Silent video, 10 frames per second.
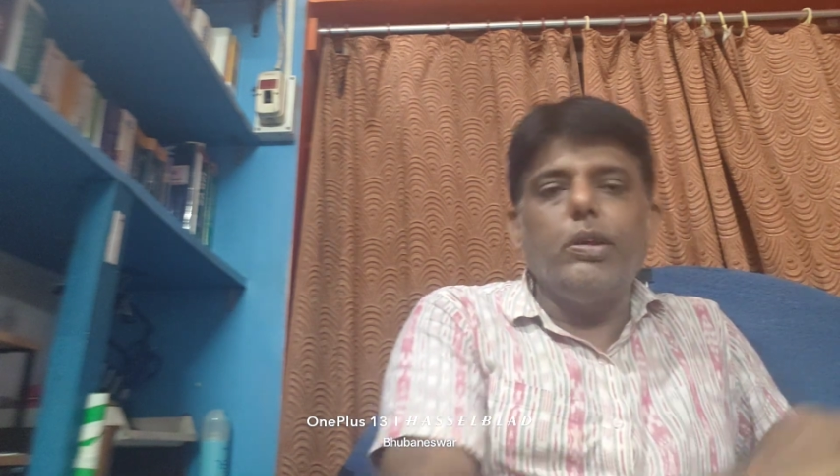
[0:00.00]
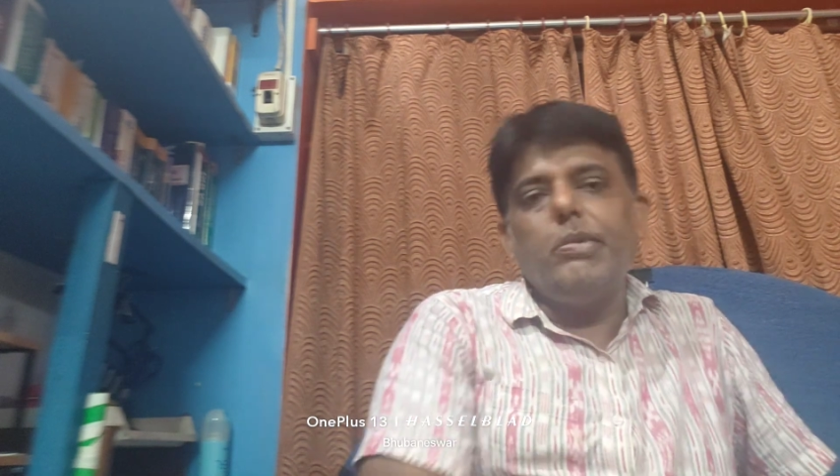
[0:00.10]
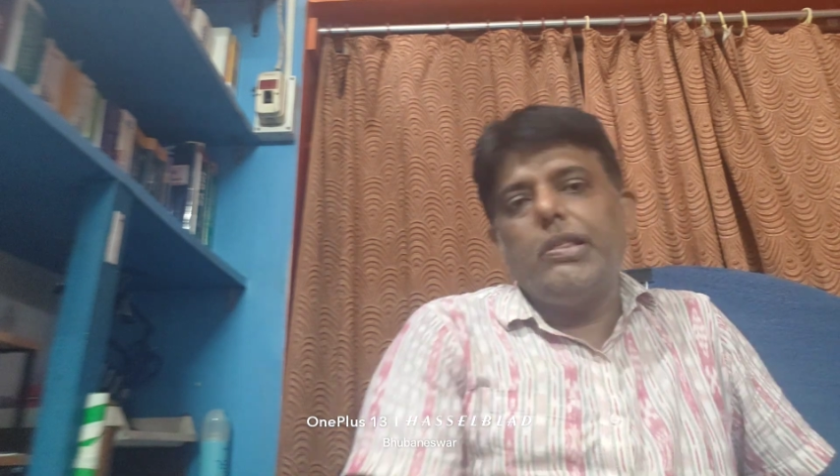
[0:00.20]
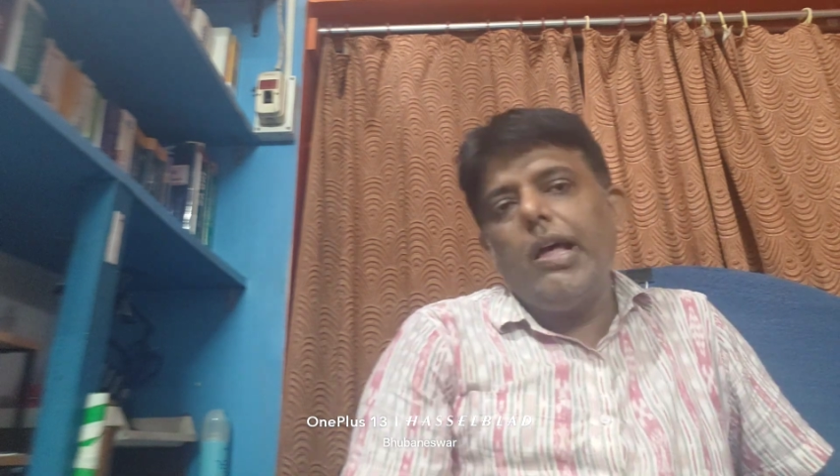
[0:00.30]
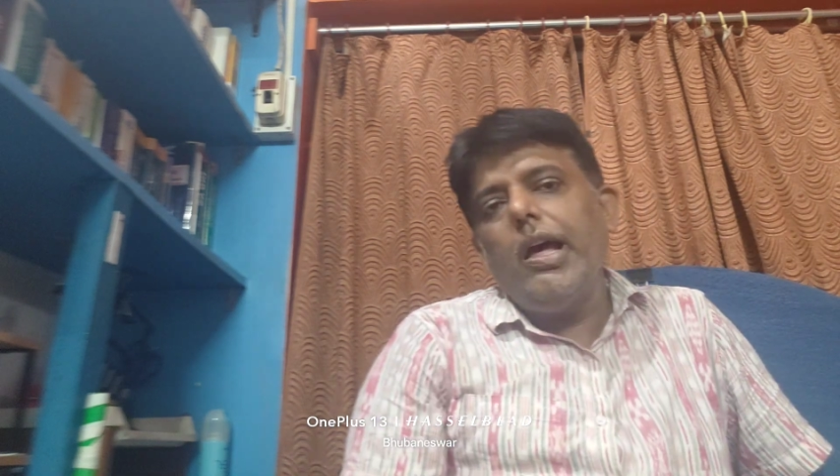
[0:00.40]

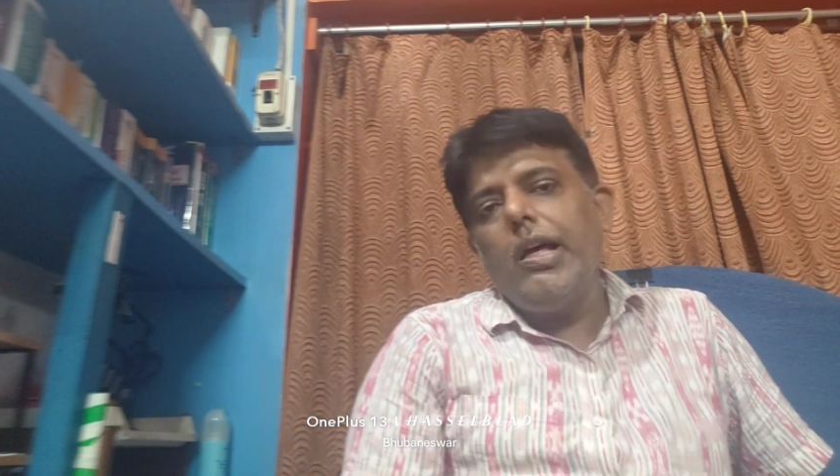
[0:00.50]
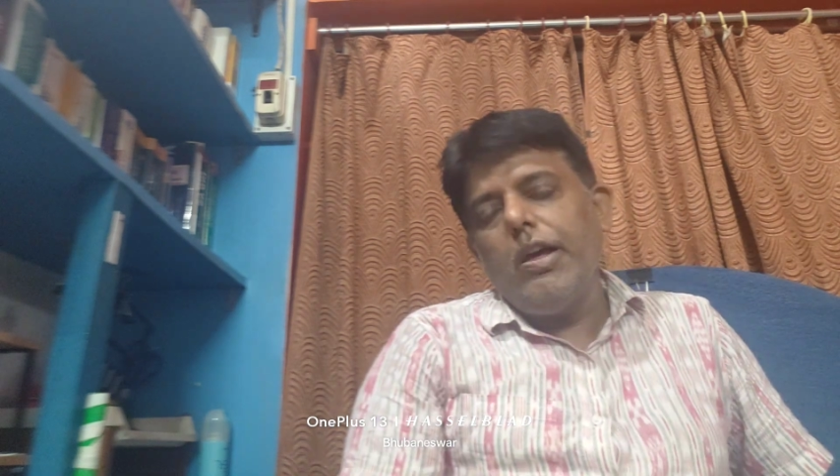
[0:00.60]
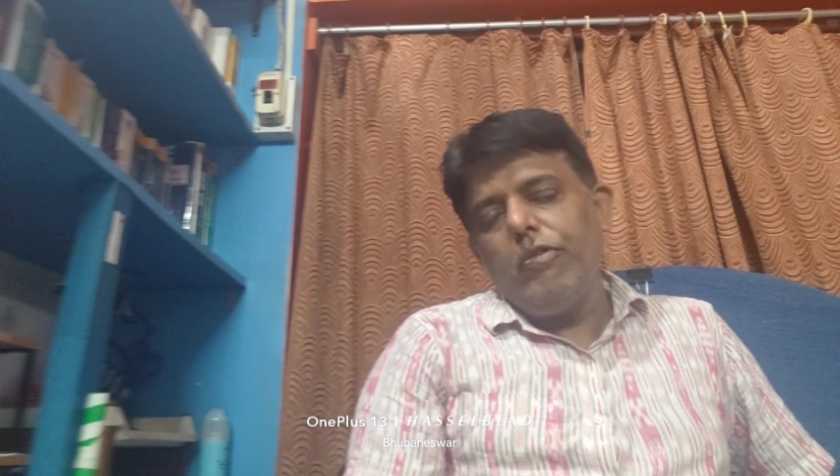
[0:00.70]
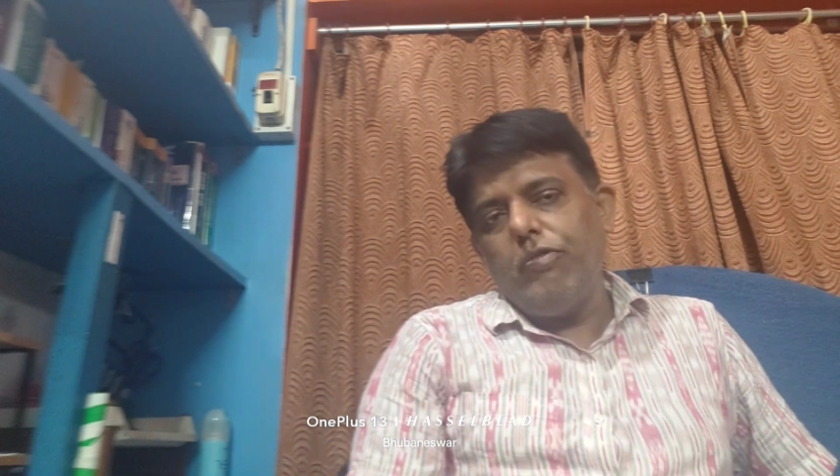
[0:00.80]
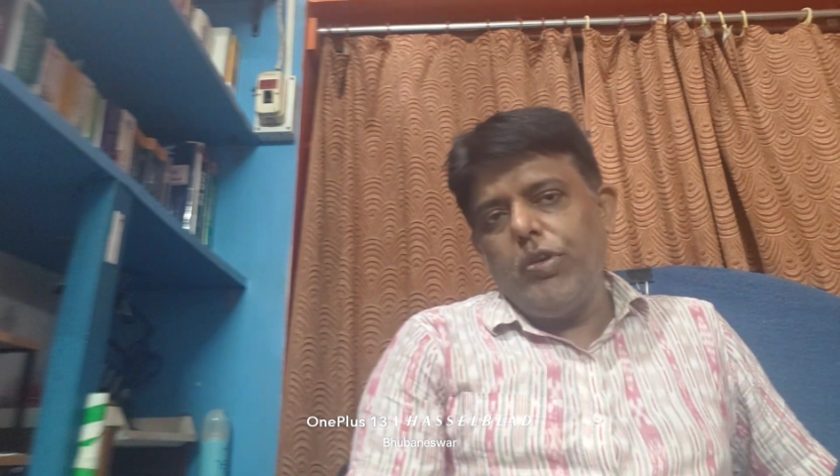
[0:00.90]
them in the
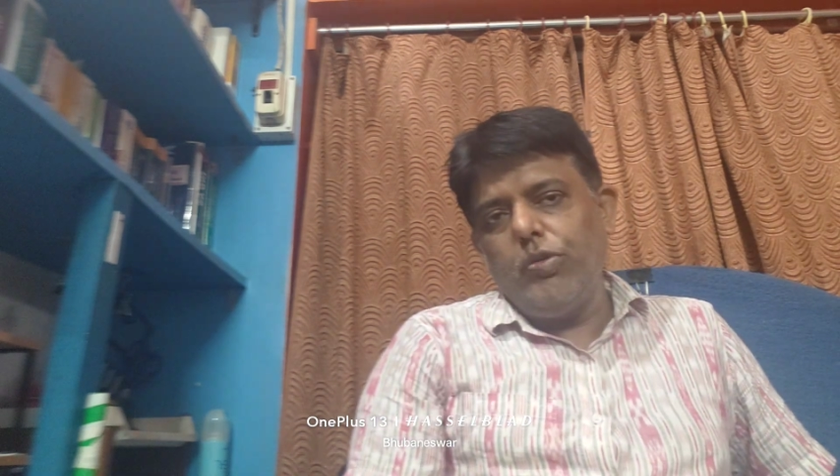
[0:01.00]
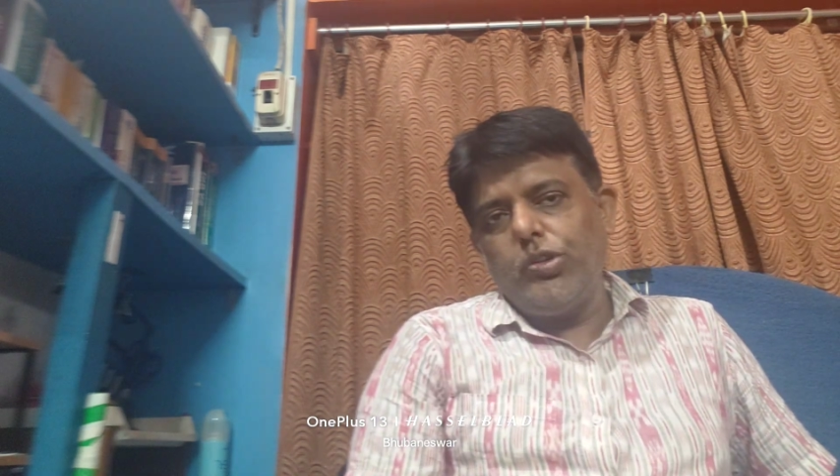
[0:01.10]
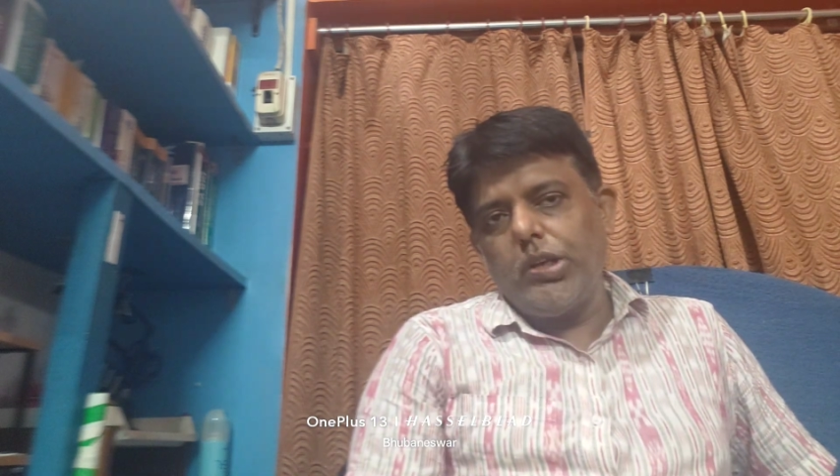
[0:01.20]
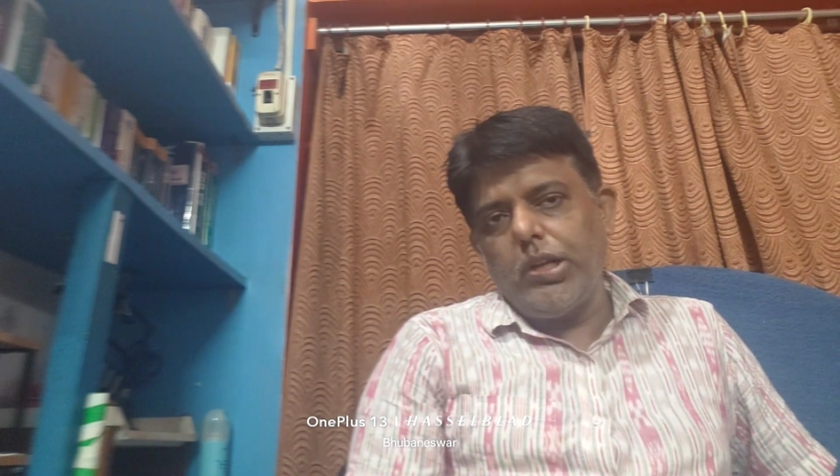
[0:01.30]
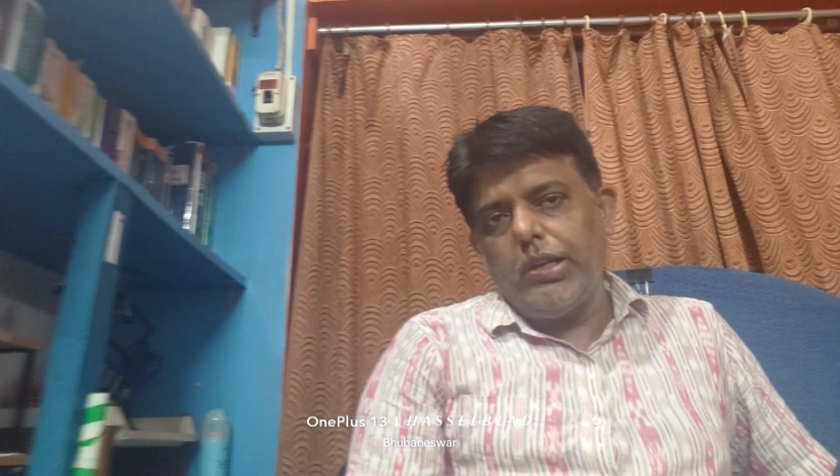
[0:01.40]

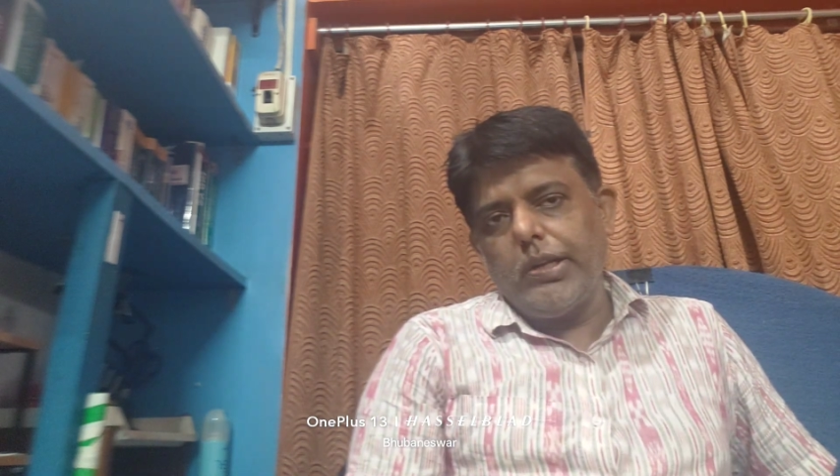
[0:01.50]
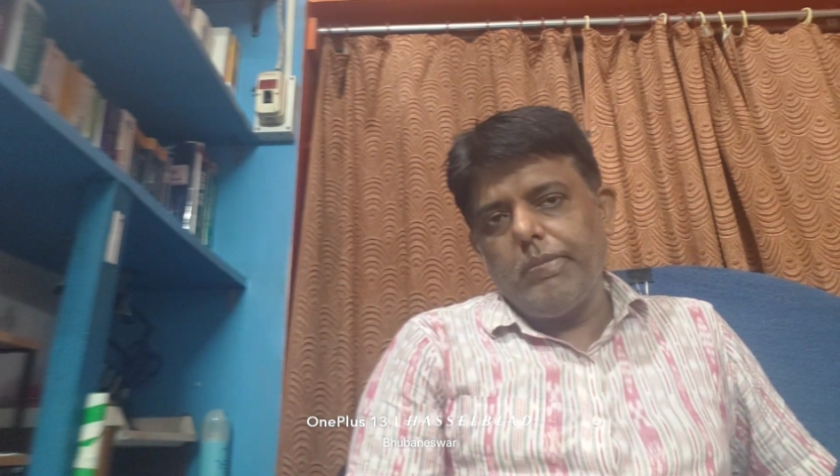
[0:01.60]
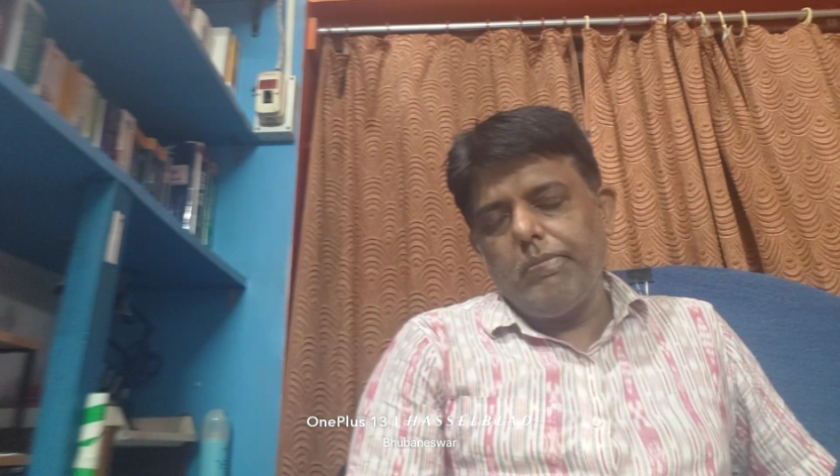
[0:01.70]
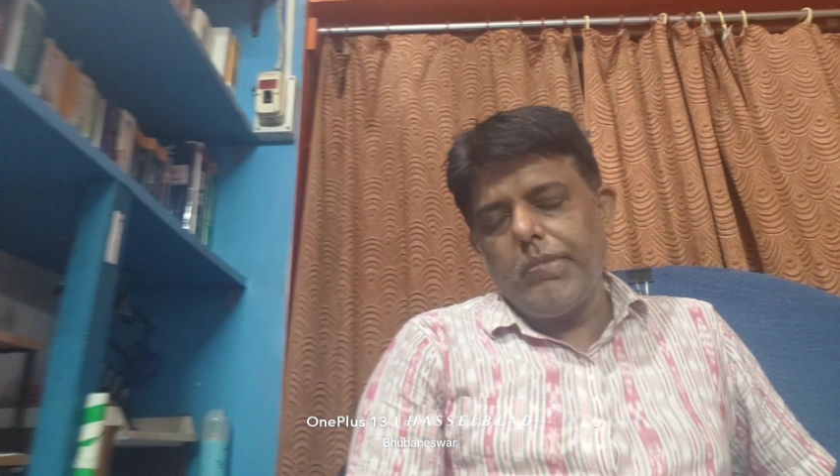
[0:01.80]
future year.